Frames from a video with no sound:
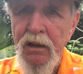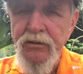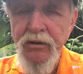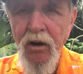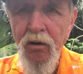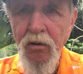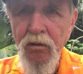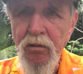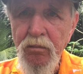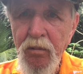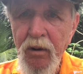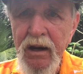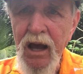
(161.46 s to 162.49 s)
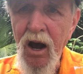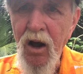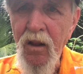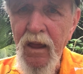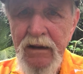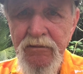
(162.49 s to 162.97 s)
So bring
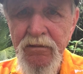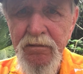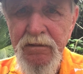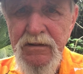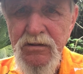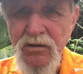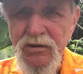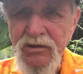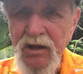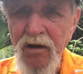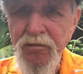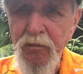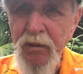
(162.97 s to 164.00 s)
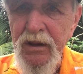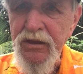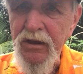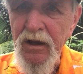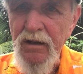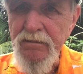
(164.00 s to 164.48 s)
all that official stuff with
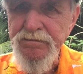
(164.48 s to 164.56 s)
you.